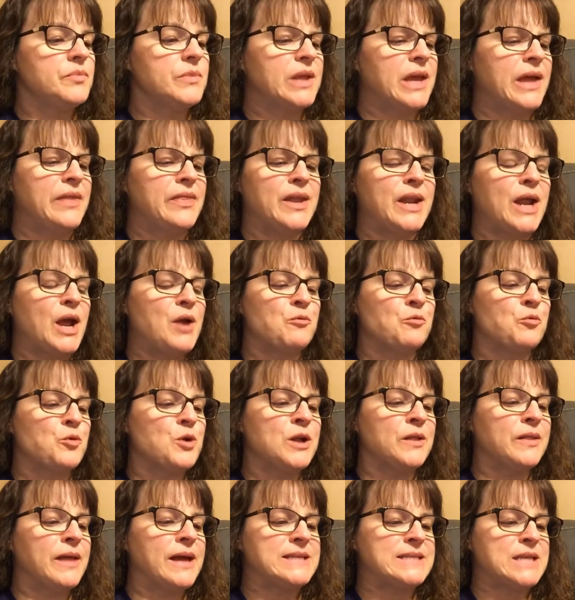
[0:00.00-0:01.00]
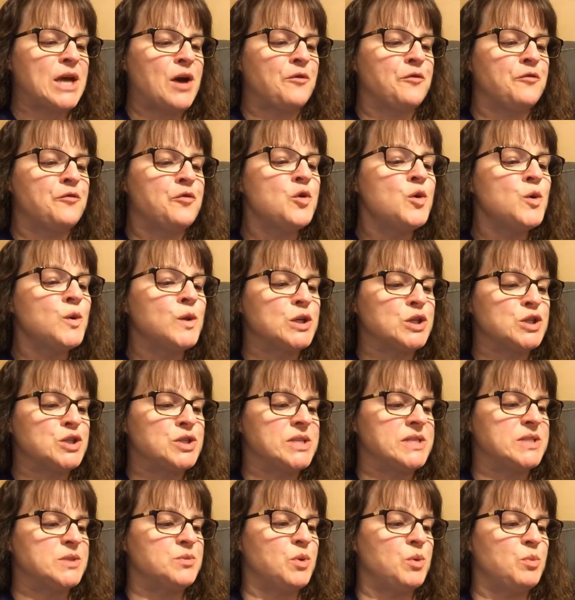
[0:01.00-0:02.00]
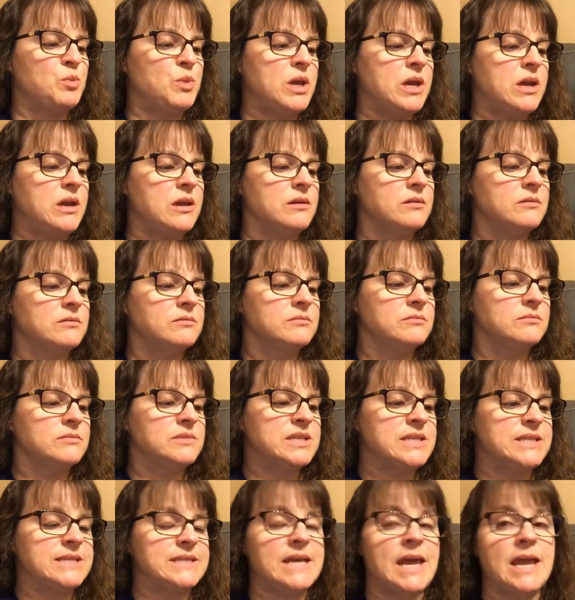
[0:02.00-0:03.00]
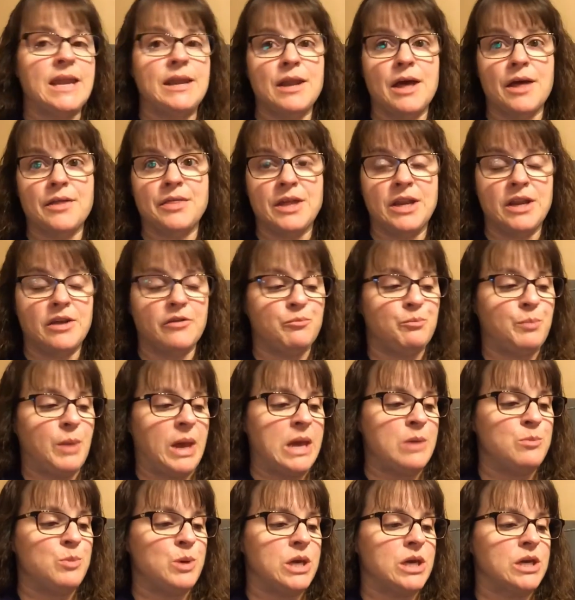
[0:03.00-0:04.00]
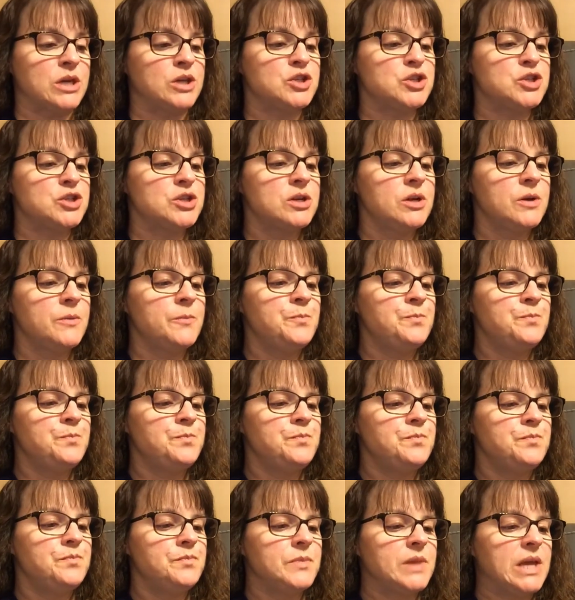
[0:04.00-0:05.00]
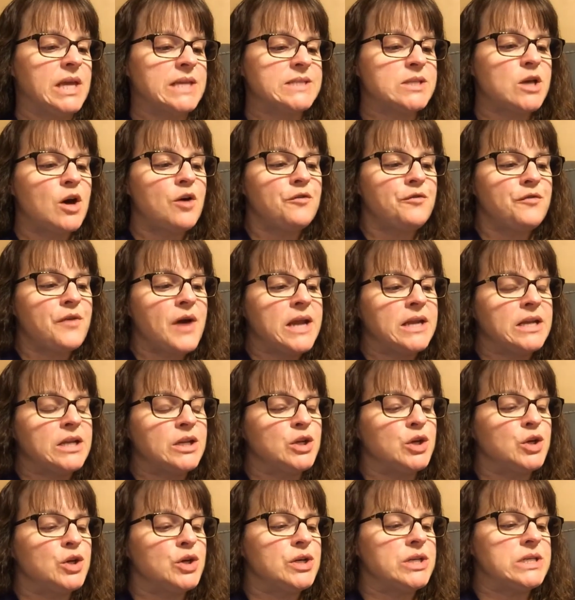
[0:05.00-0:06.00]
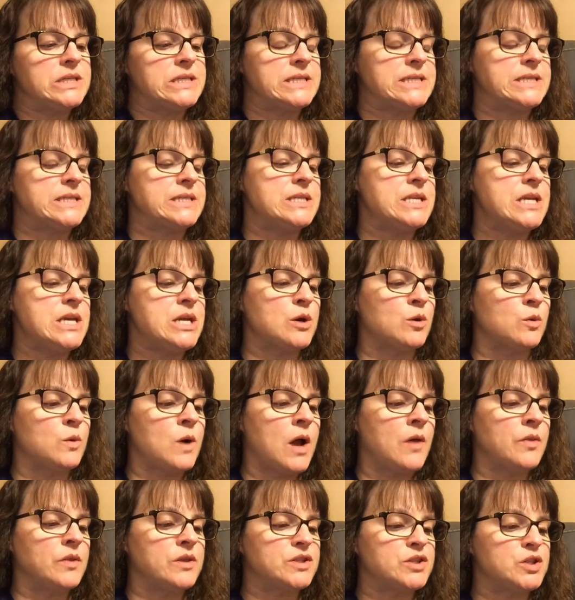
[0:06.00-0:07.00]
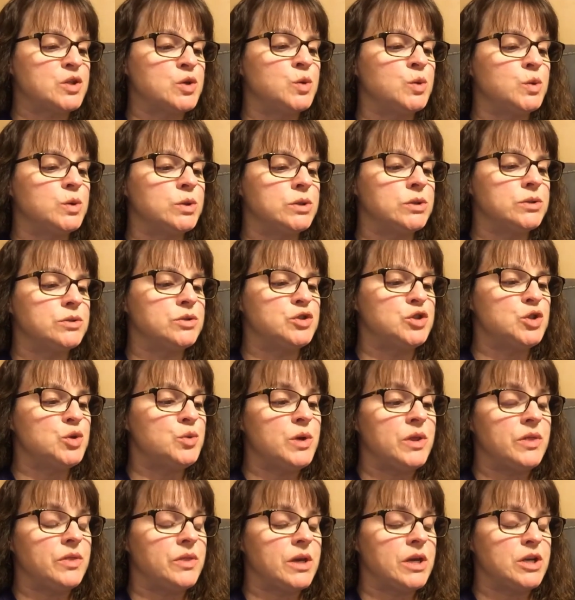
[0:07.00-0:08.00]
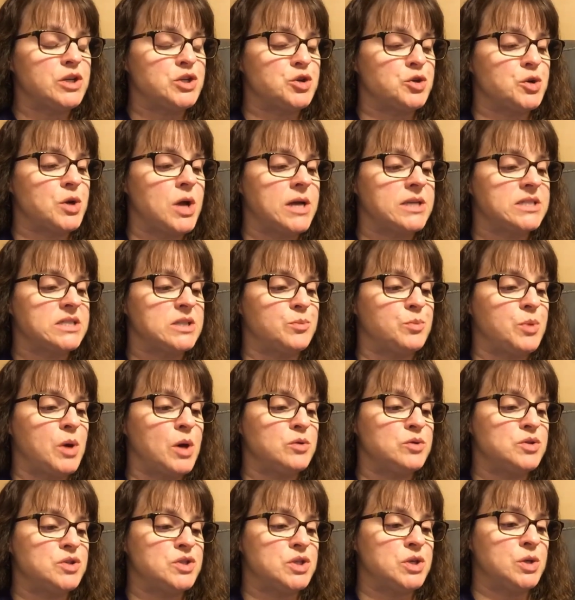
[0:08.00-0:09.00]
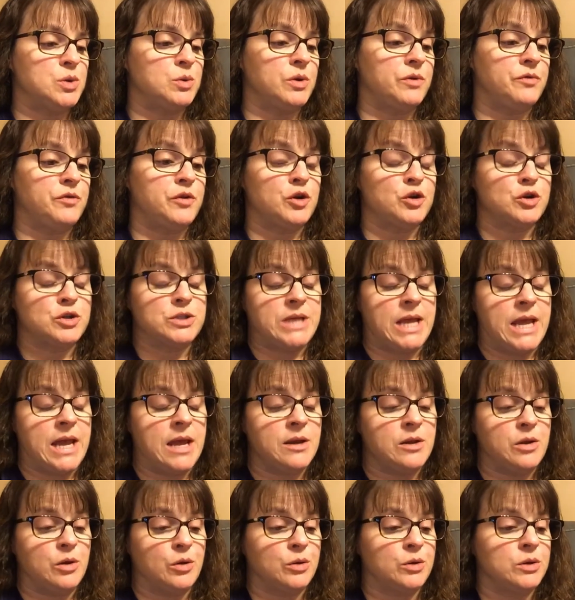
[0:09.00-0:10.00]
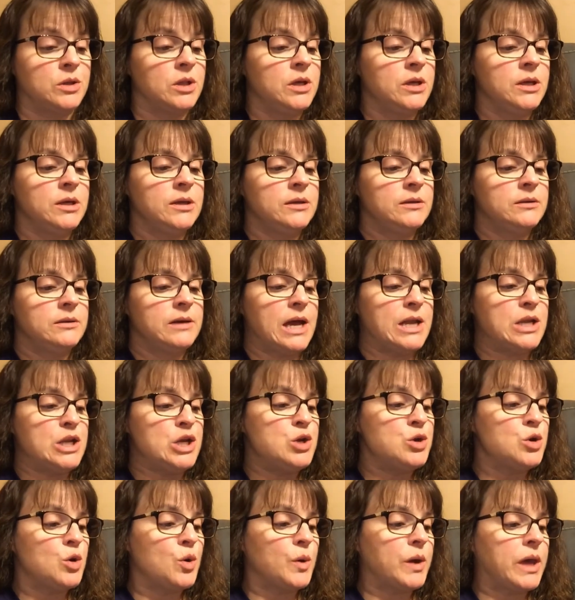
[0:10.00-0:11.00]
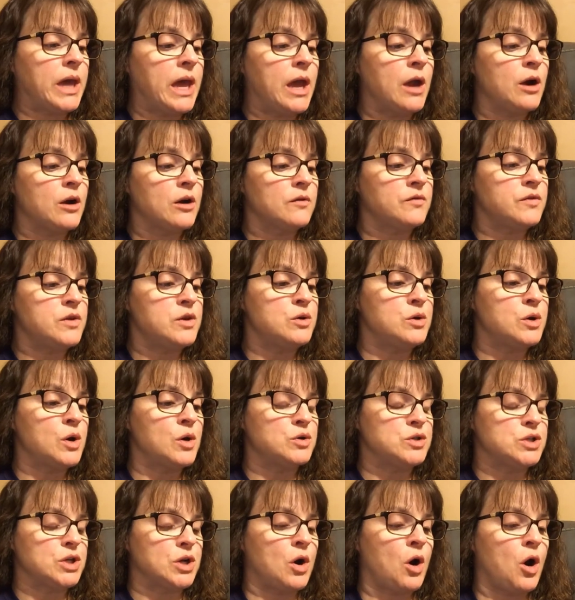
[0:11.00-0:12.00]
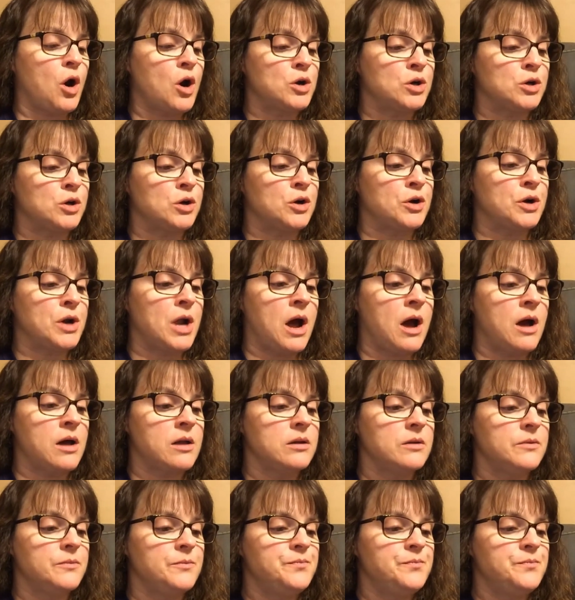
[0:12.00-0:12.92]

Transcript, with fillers: And then I realize how foolish this would be, to say nothing of babyish. It's all fine and good to sneak around the school doing things you're not supposed to if you're Daniel and you don't care if you go to Carter or not.